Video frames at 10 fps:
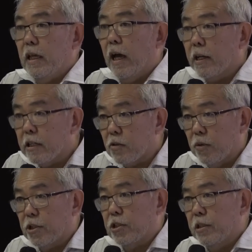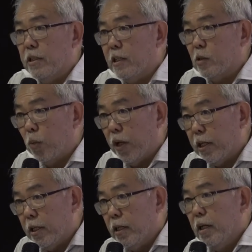other question is
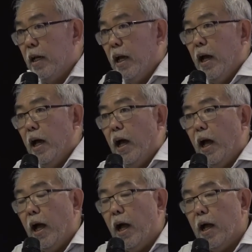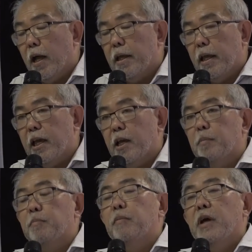whether
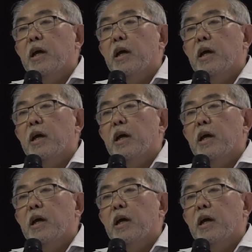I